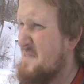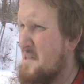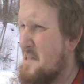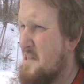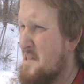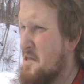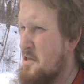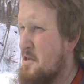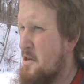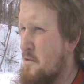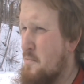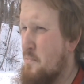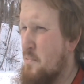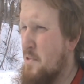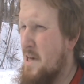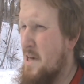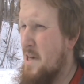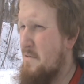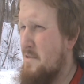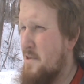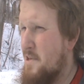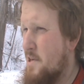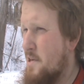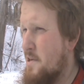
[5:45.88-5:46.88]
Started
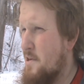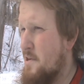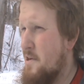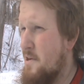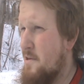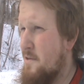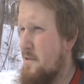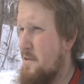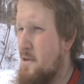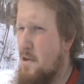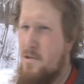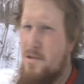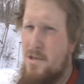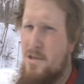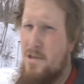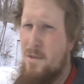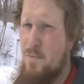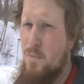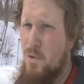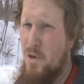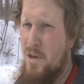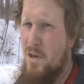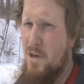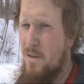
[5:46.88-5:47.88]
plowing the yard, lost a
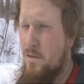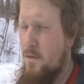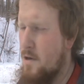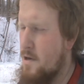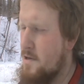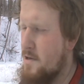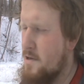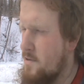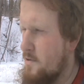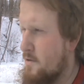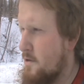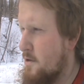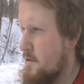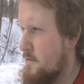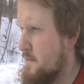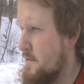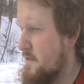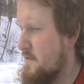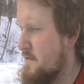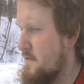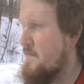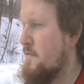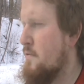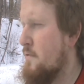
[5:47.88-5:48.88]
spring, lost the
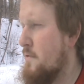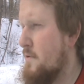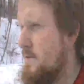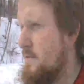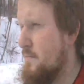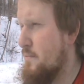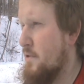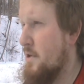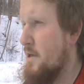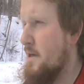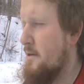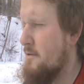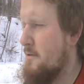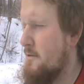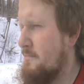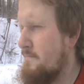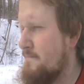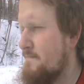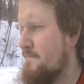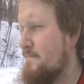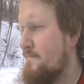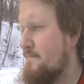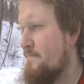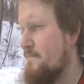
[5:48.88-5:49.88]
hardware for the plow.
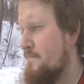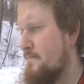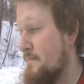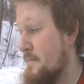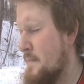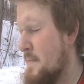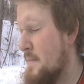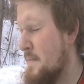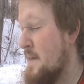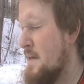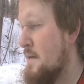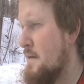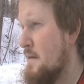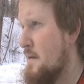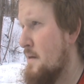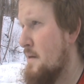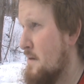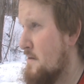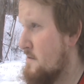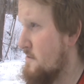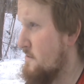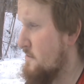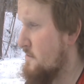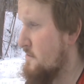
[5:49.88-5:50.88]

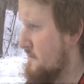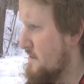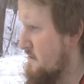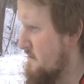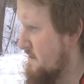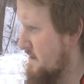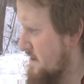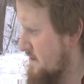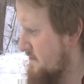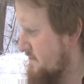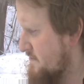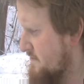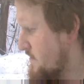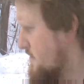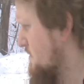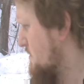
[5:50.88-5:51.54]
So now I got to figure